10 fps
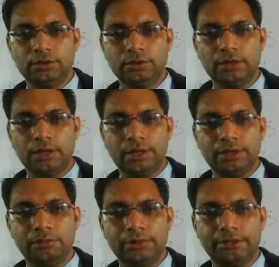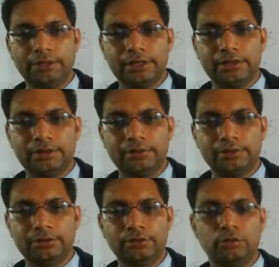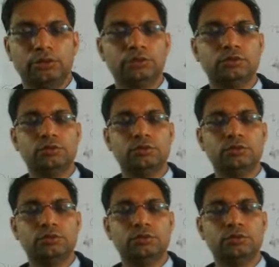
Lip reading: Log m plus n is equal to